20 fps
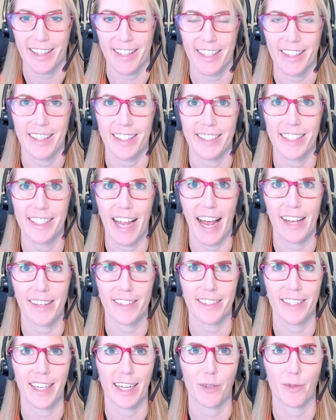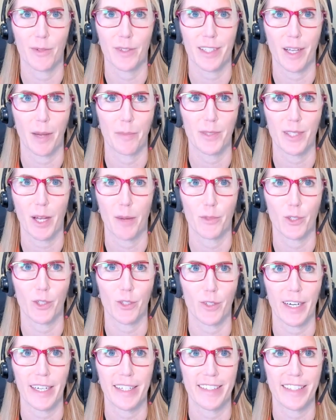I think the Nasdaq was up some
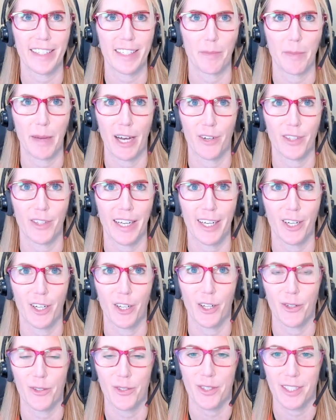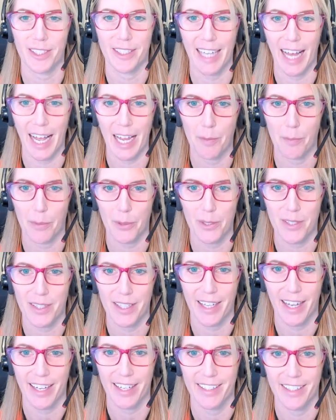crazy amount like close to
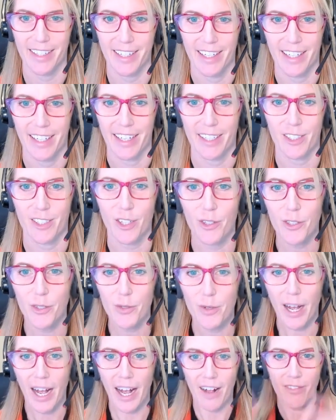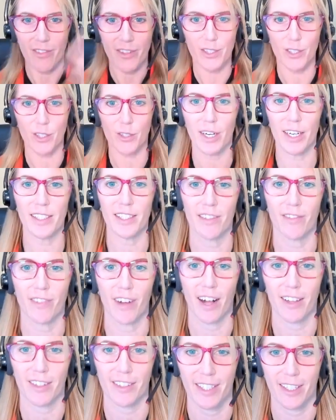9%. And so you have this crazy
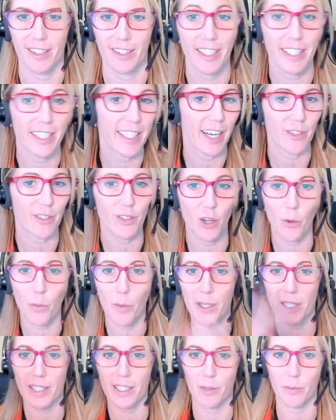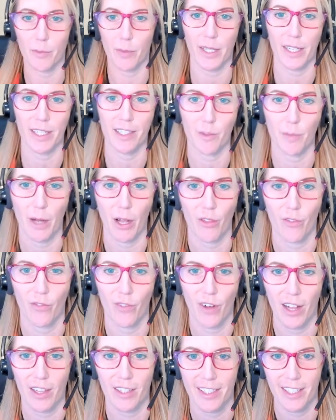volatility. Now nobody complains about
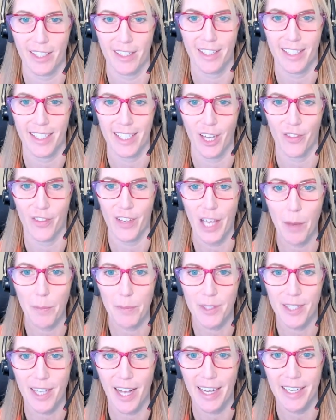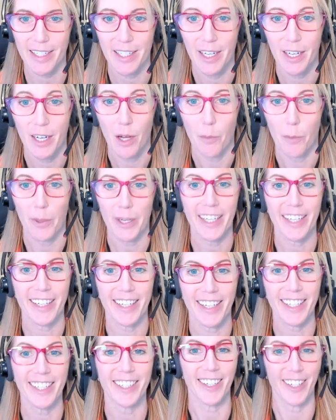the volatility on the upside, but
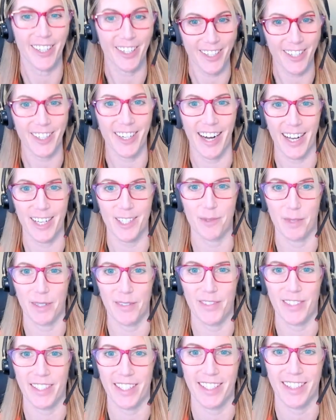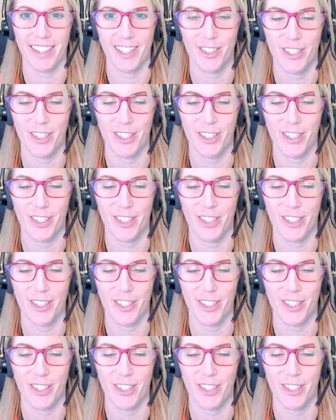it can occur as we've seen